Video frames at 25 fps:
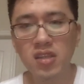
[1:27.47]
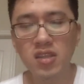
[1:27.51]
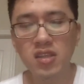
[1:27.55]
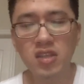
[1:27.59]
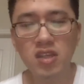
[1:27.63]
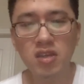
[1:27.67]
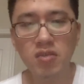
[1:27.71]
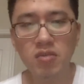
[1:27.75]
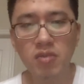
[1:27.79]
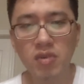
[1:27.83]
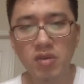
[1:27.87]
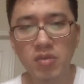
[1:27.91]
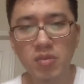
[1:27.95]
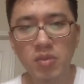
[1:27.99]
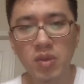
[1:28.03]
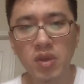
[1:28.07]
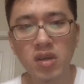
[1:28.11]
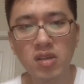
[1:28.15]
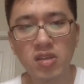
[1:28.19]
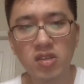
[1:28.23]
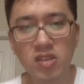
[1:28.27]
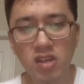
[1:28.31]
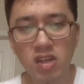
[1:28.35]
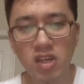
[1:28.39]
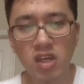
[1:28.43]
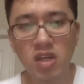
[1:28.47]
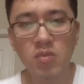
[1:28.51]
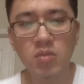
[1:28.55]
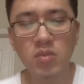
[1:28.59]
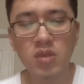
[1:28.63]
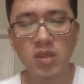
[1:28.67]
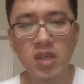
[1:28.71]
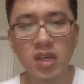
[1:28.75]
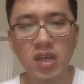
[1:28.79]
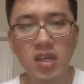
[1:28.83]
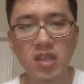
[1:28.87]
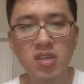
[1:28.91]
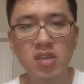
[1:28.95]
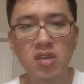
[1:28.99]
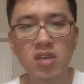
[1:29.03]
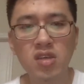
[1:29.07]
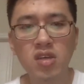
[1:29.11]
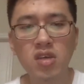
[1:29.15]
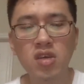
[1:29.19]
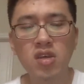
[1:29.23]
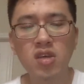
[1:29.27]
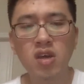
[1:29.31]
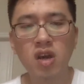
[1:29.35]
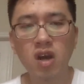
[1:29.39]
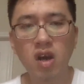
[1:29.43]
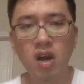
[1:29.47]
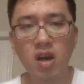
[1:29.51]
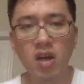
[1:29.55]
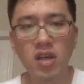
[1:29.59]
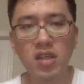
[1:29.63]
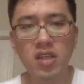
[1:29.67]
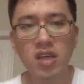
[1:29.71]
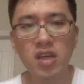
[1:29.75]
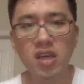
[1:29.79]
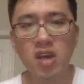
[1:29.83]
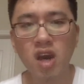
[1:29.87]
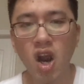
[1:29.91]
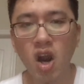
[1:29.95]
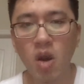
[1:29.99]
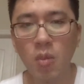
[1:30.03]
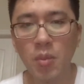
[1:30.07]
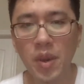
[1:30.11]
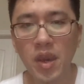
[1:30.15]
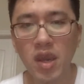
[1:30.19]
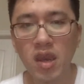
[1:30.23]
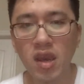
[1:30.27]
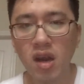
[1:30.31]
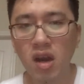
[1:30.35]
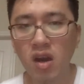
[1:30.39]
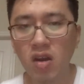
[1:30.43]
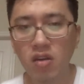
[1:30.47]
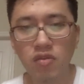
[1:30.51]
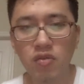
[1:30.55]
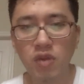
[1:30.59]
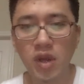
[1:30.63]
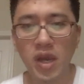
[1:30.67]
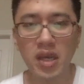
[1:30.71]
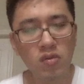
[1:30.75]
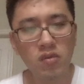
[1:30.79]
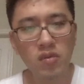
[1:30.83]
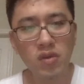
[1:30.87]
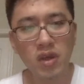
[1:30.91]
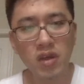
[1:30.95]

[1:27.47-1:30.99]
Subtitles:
there will be a term that called copy on write.